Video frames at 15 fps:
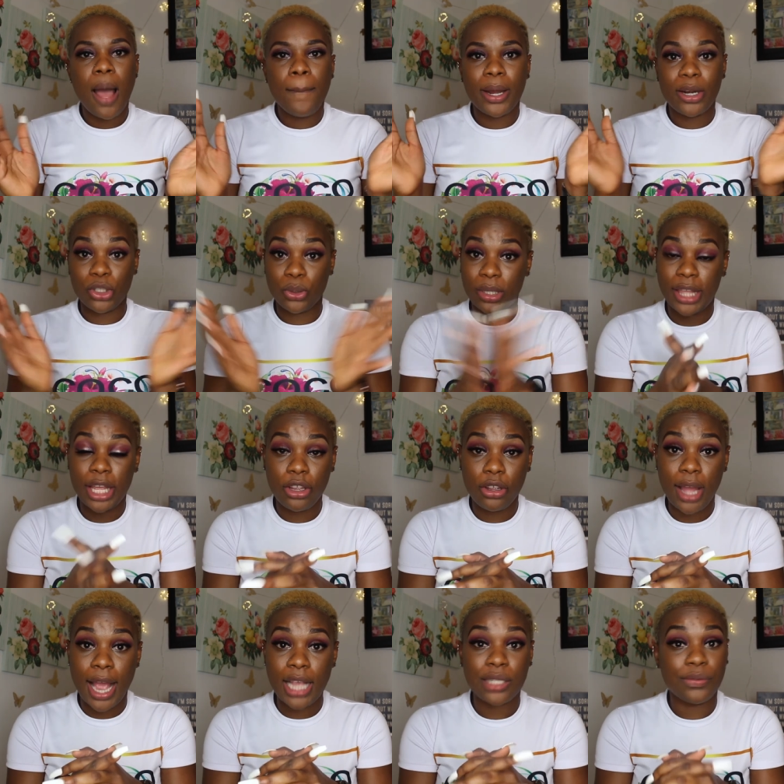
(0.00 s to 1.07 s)
but just thank you
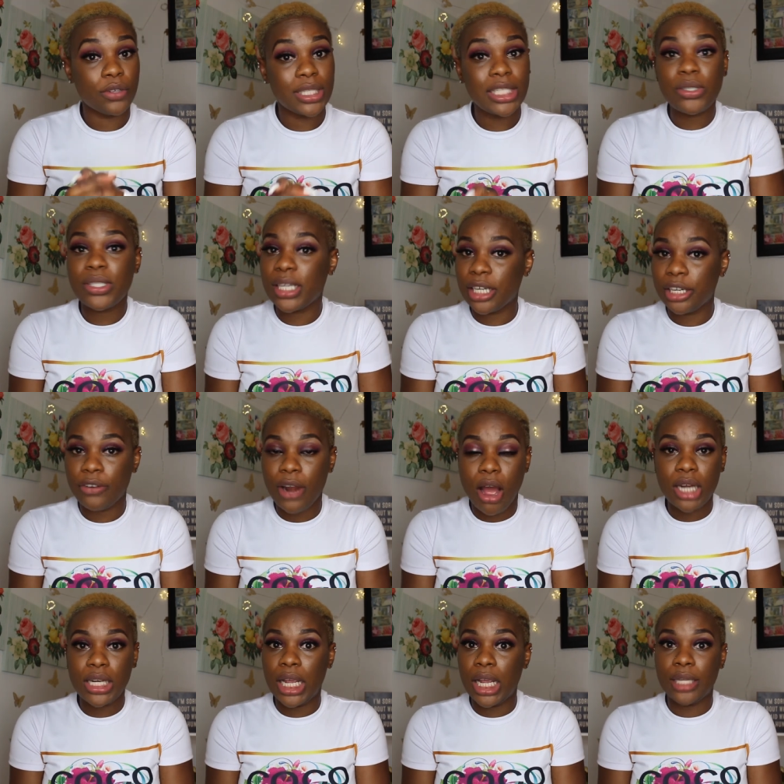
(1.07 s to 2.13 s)
guys for still sticking
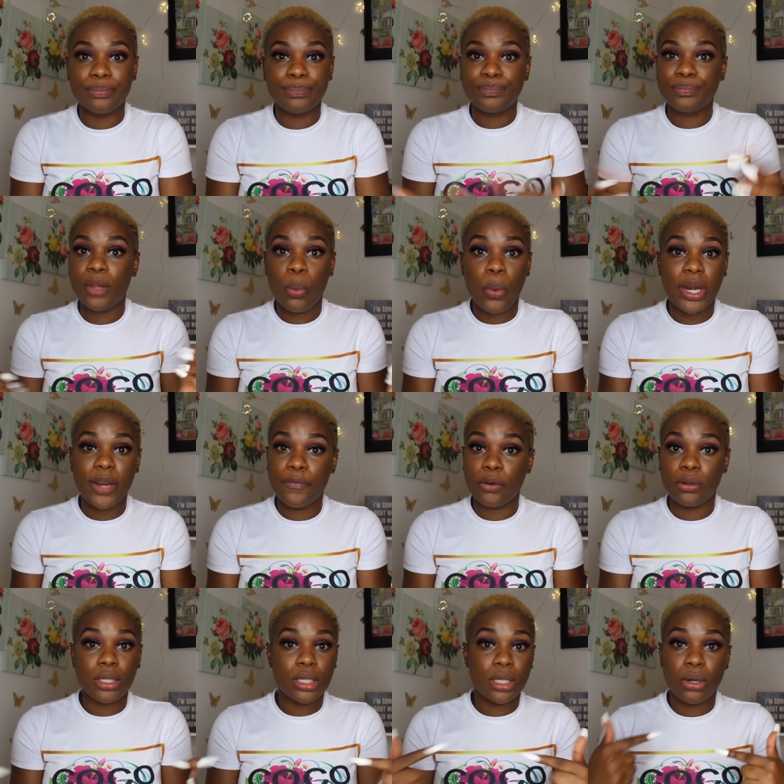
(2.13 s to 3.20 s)
around and waiting for
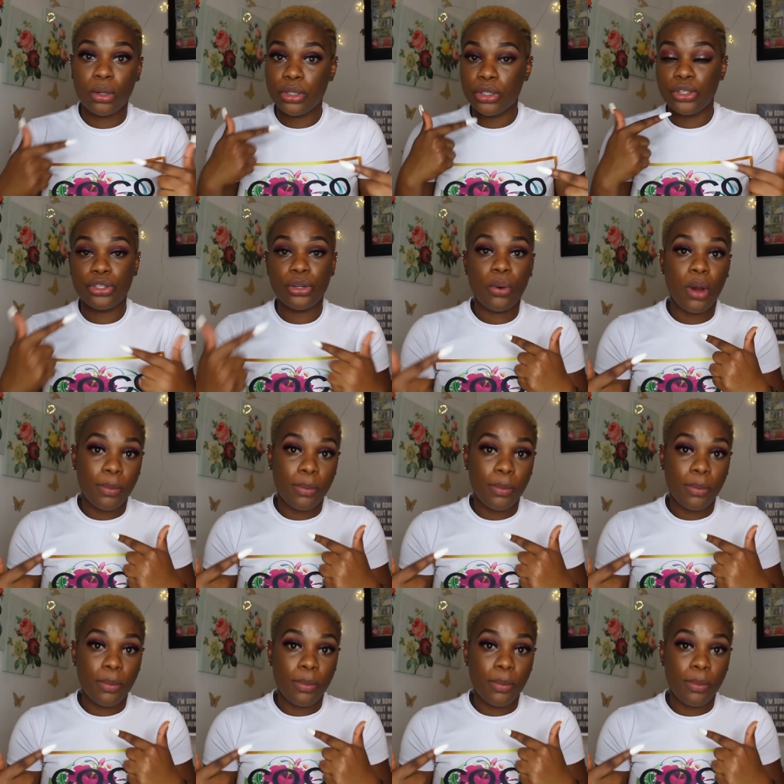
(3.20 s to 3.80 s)
this girl to show up